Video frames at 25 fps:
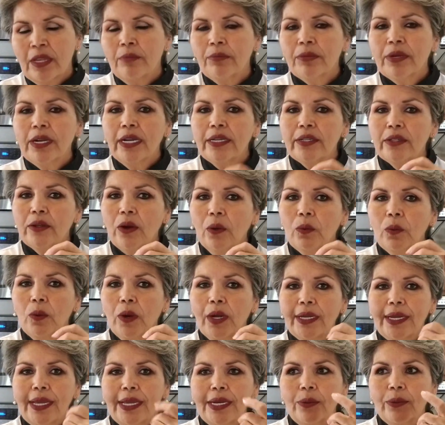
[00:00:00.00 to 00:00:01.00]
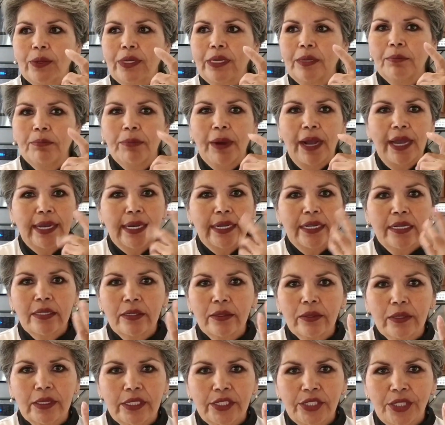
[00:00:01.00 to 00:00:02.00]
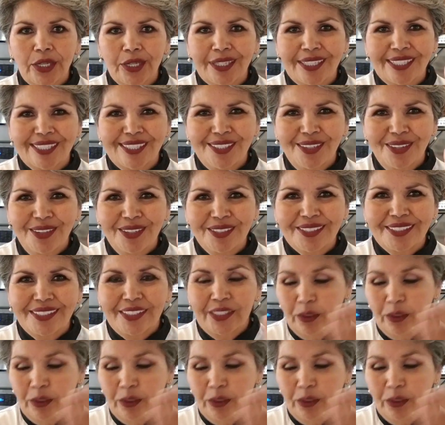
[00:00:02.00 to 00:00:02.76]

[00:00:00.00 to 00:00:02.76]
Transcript: But I don't want anyone to bite into a chunk of salt,